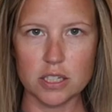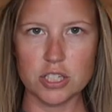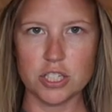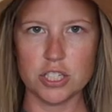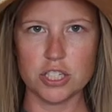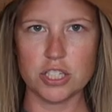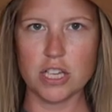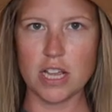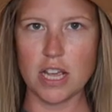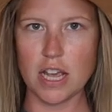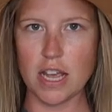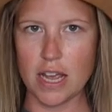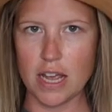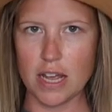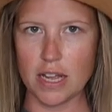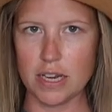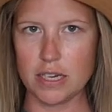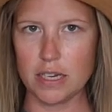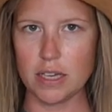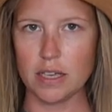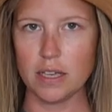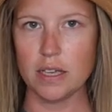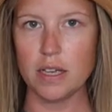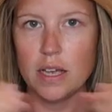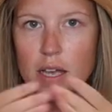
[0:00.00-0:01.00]
to
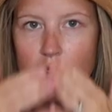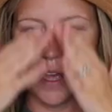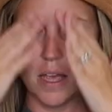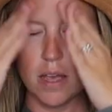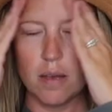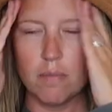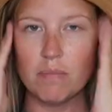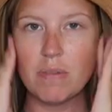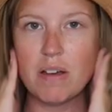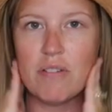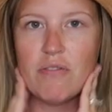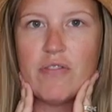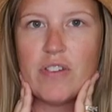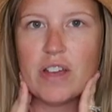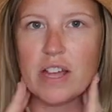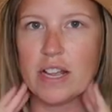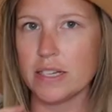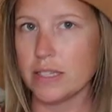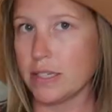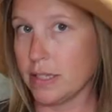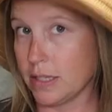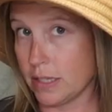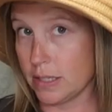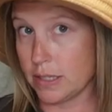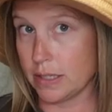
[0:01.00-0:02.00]
shade my
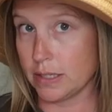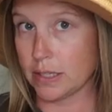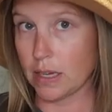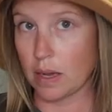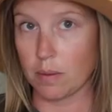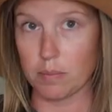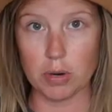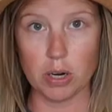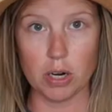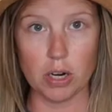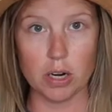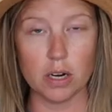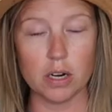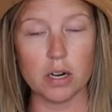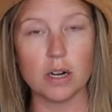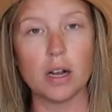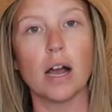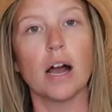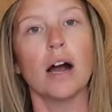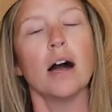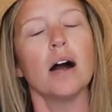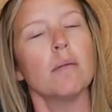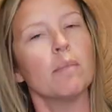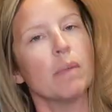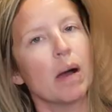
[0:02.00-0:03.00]
face this summer.
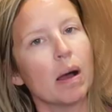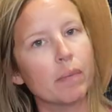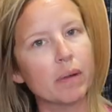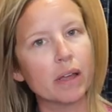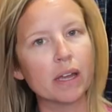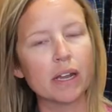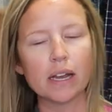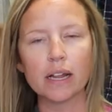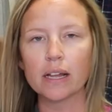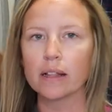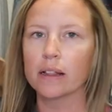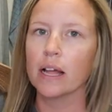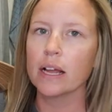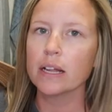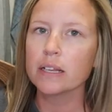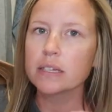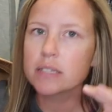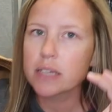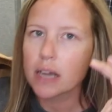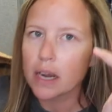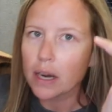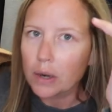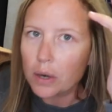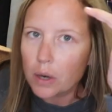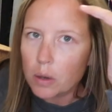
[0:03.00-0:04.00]
I'm getting like
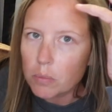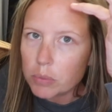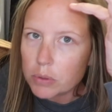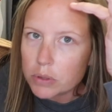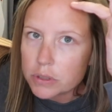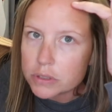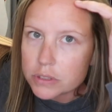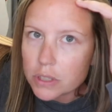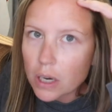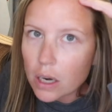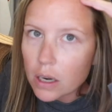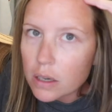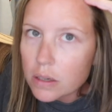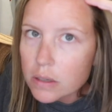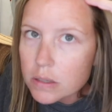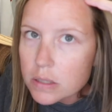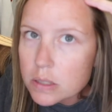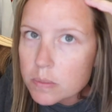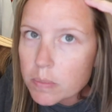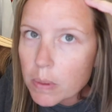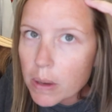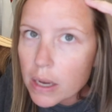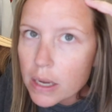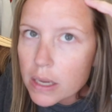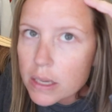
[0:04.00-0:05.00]
terrible dark
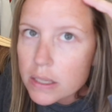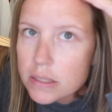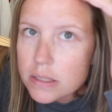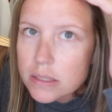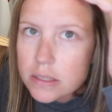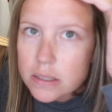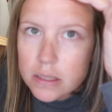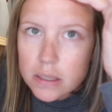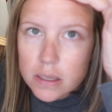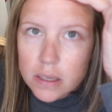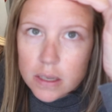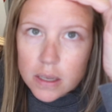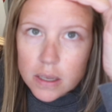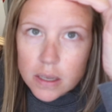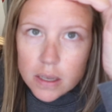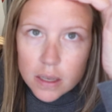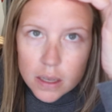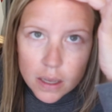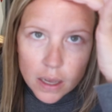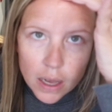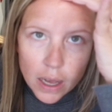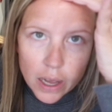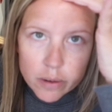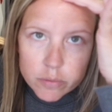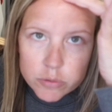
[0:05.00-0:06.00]
spots.
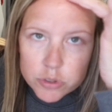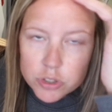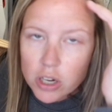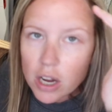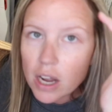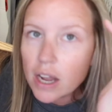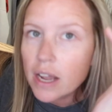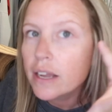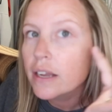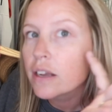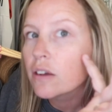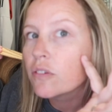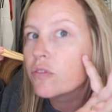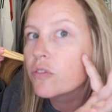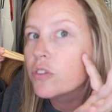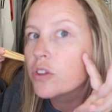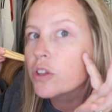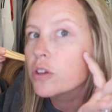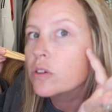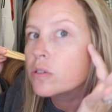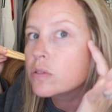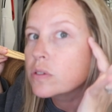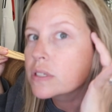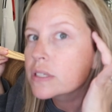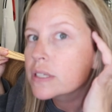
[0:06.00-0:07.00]
I'm trying a
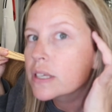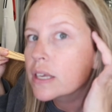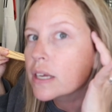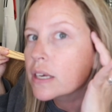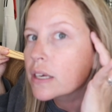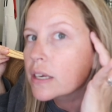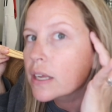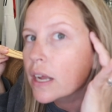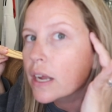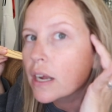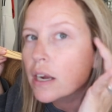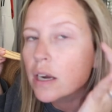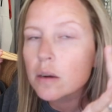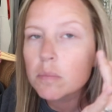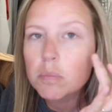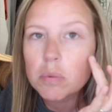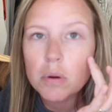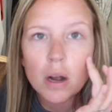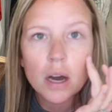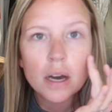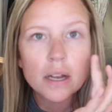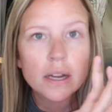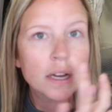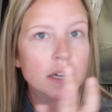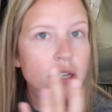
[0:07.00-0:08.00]
few skincare
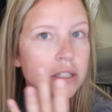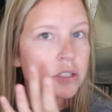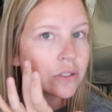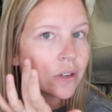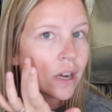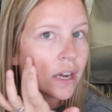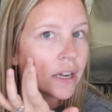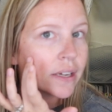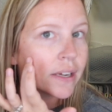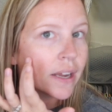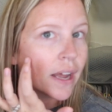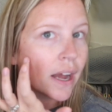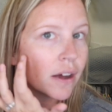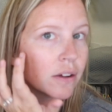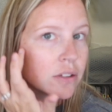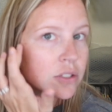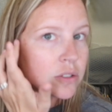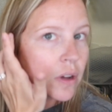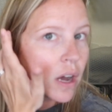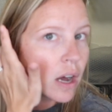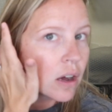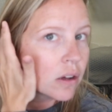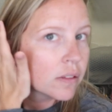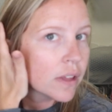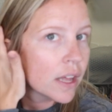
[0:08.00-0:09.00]
products right now,
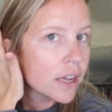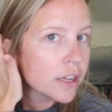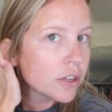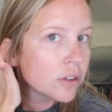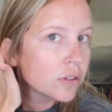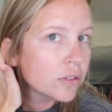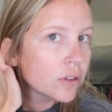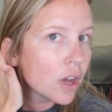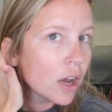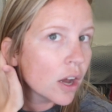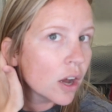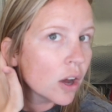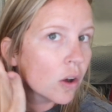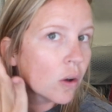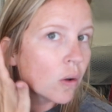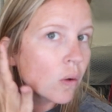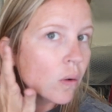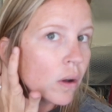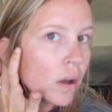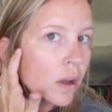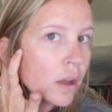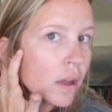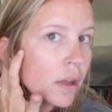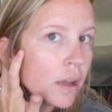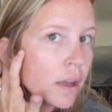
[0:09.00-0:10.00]
so I'll let you know